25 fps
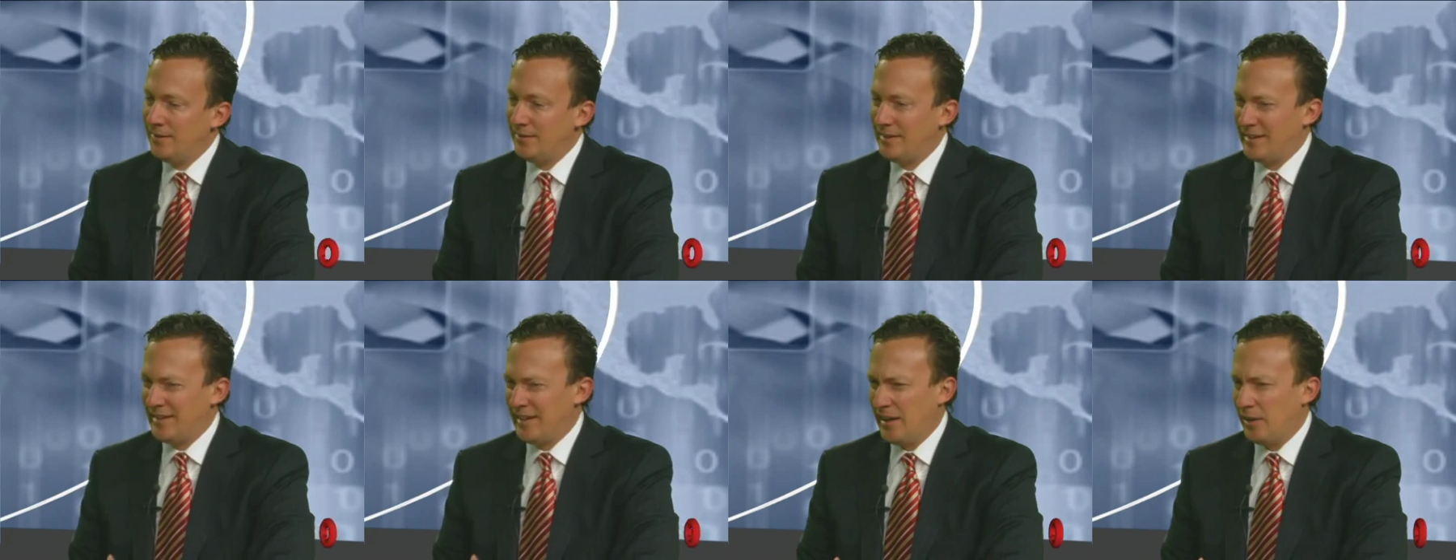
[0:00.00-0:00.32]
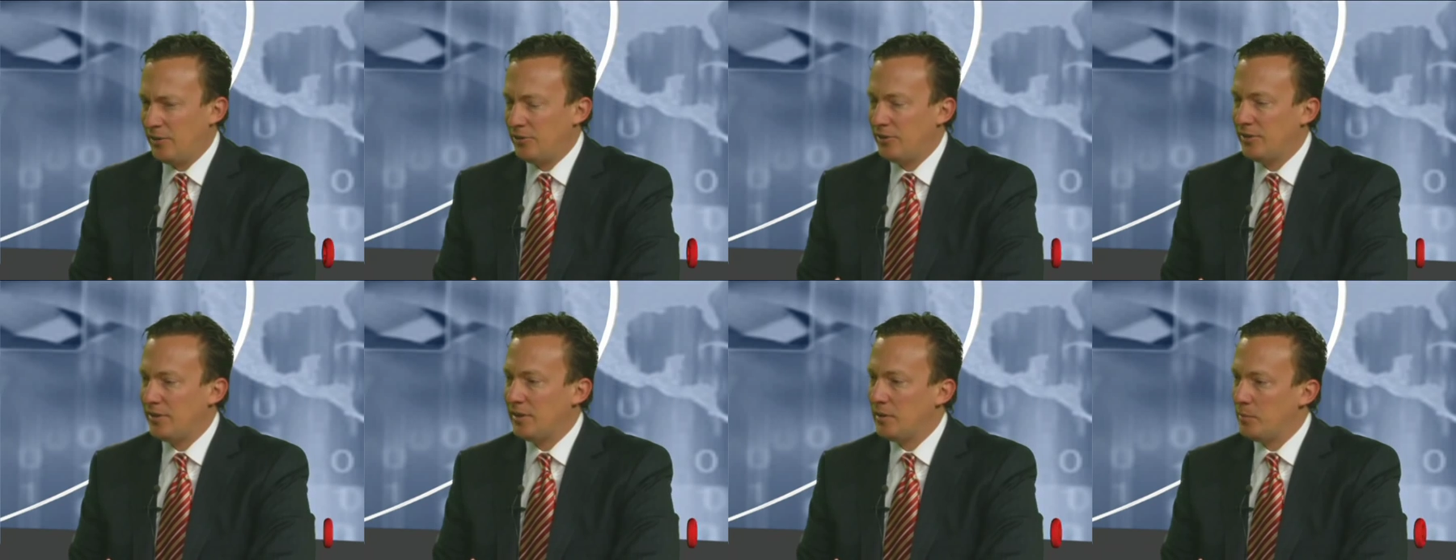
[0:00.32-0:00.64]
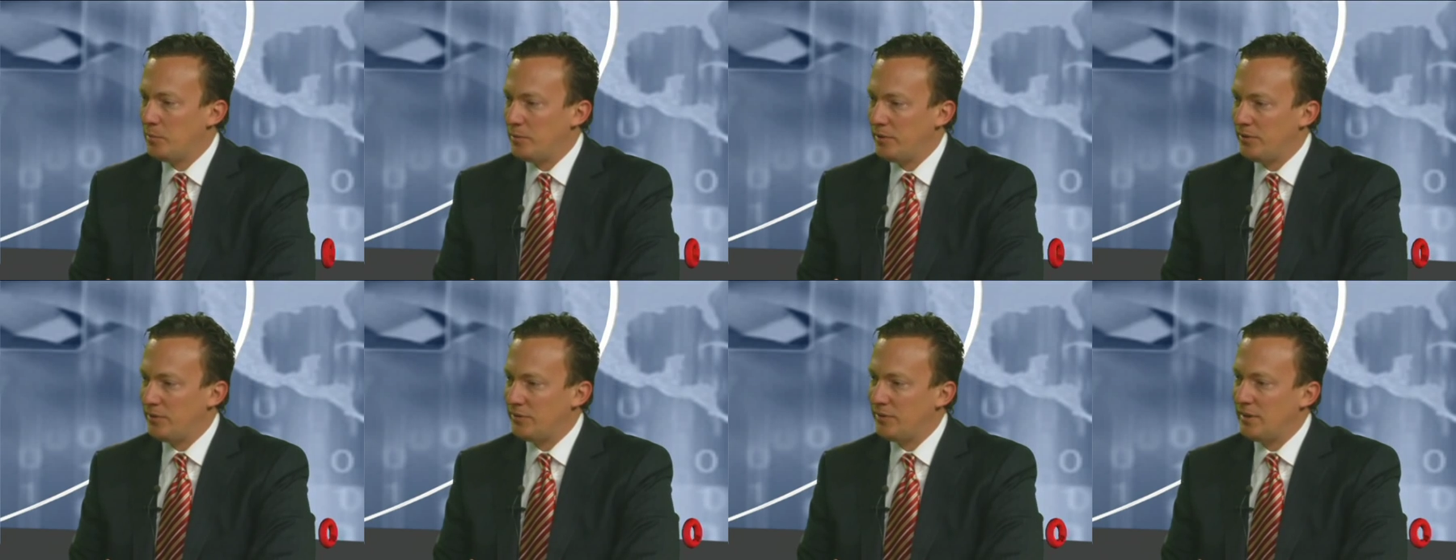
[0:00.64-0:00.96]
Technology
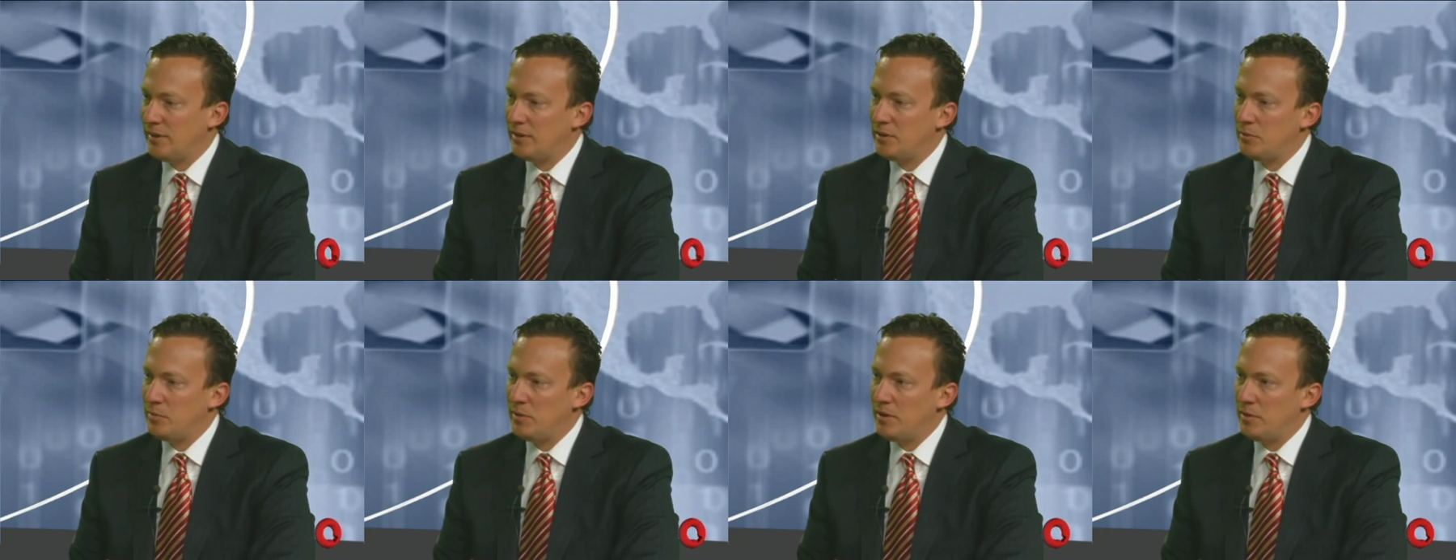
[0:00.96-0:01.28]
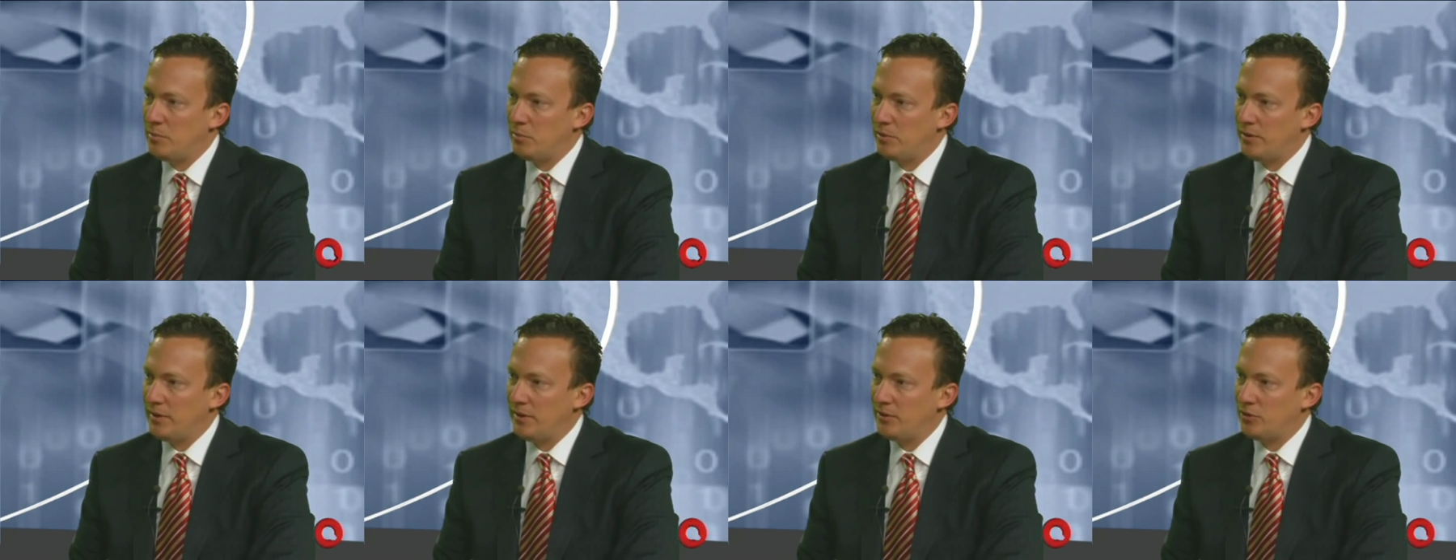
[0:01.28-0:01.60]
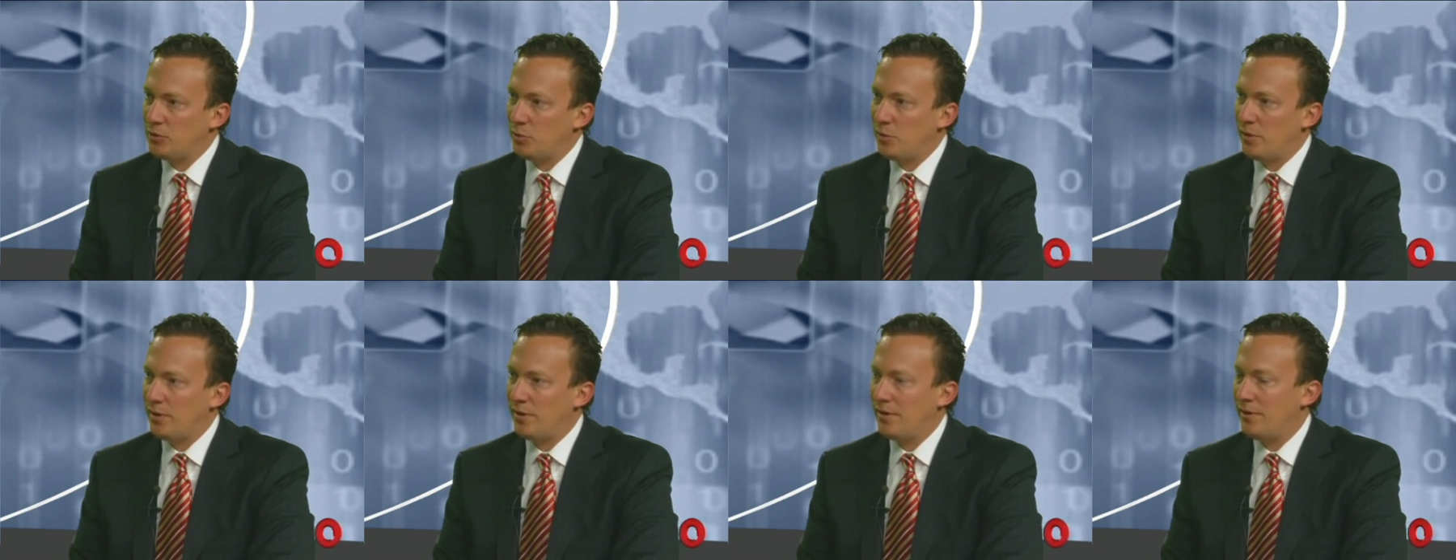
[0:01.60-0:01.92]
companies tend to be a
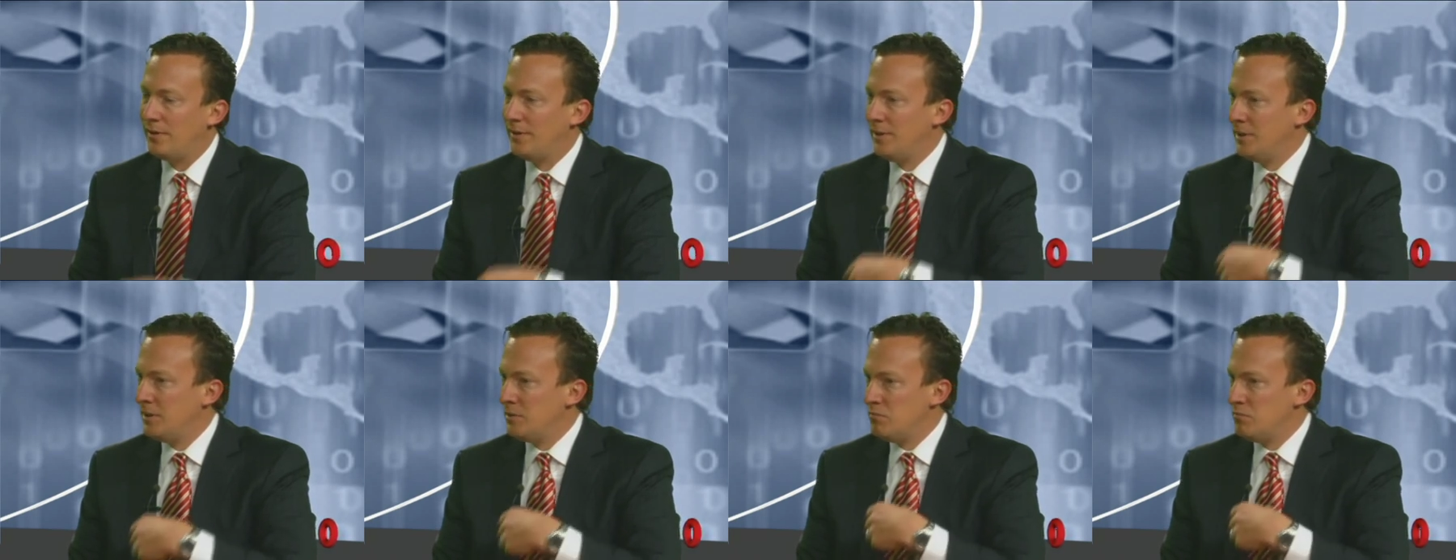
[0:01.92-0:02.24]
place where